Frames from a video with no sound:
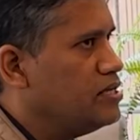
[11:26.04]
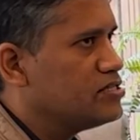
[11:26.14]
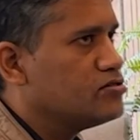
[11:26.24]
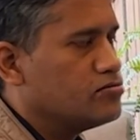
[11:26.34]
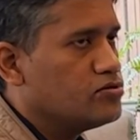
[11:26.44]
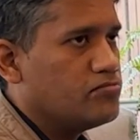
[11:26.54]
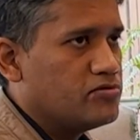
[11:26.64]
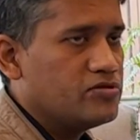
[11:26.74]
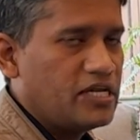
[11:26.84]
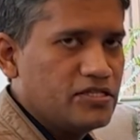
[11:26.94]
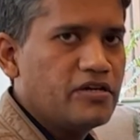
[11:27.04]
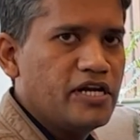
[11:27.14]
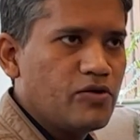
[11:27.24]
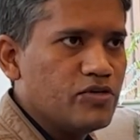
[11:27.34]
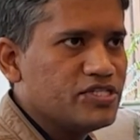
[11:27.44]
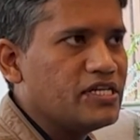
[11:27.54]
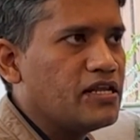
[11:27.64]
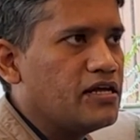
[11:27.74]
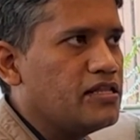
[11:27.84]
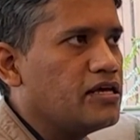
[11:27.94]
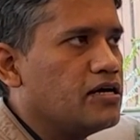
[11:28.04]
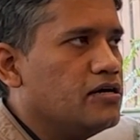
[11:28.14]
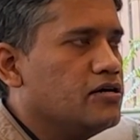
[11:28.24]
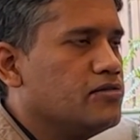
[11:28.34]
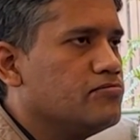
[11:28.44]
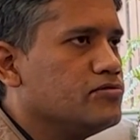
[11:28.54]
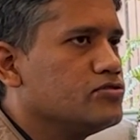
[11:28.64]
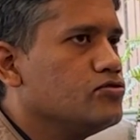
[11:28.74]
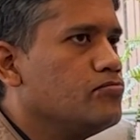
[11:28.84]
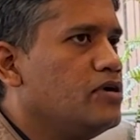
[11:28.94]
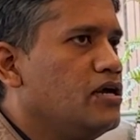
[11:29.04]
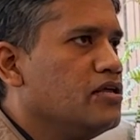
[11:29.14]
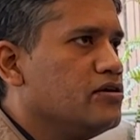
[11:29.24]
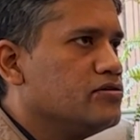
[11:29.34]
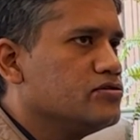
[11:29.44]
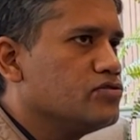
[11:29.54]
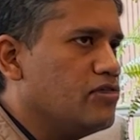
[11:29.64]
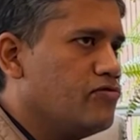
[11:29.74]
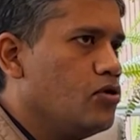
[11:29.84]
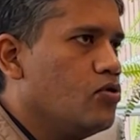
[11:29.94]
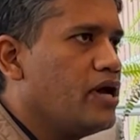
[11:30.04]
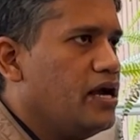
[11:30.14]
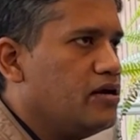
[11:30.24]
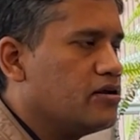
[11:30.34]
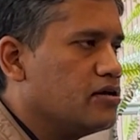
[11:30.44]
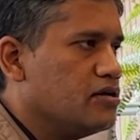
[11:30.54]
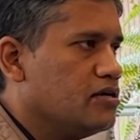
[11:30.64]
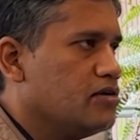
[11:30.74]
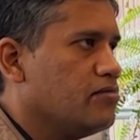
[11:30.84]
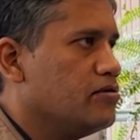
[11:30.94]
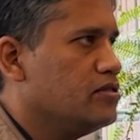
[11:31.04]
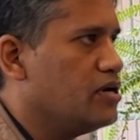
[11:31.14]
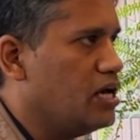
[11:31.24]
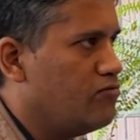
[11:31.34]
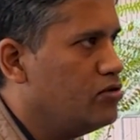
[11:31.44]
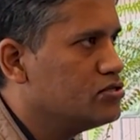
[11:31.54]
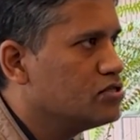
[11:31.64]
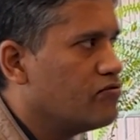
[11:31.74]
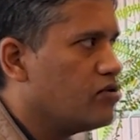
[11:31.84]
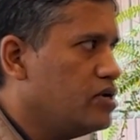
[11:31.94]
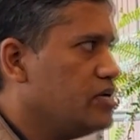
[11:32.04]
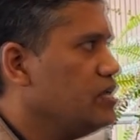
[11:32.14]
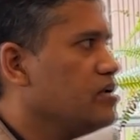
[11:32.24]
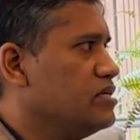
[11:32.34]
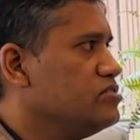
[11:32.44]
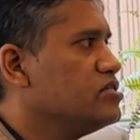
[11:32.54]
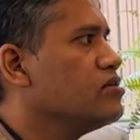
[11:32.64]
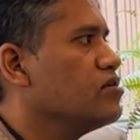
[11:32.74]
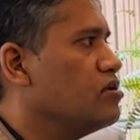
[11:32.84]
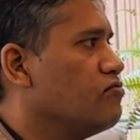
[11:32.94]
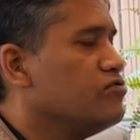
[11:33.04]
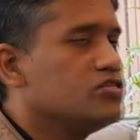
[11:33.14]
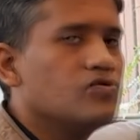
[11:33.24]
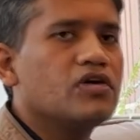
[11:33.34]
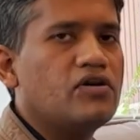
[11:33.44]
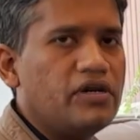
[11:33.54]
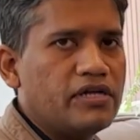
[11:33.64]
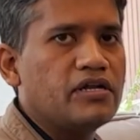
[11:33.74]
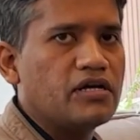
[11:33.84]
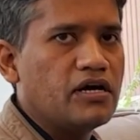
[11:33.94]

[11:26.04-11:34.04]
Yes. So that's a great question. So if you look at the evolution of content in general, visual content,